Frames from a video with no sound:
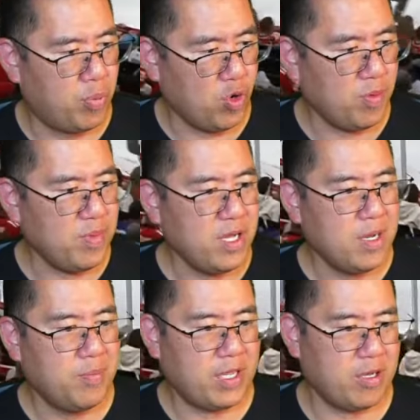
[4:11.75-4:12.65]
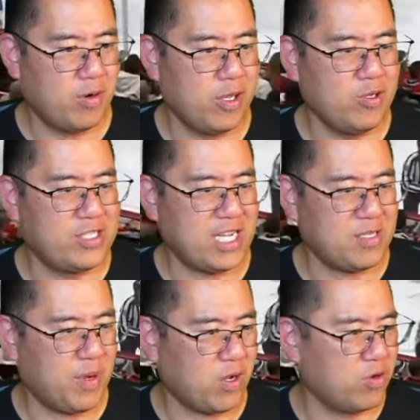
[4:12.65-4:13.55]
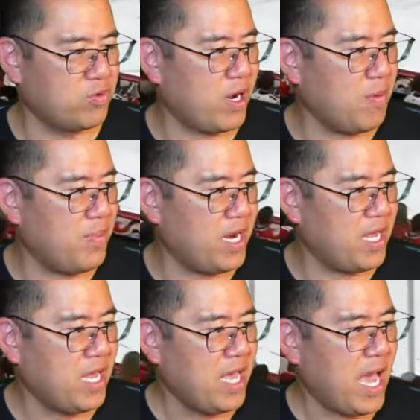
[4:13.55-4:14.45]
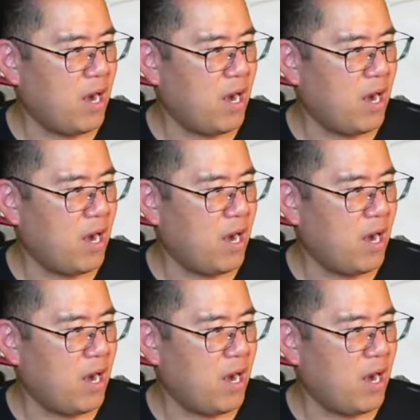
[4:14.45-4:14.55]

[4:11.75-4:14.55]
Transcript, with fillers: Boom, but then Hughes takes the puck, goes around Bennett,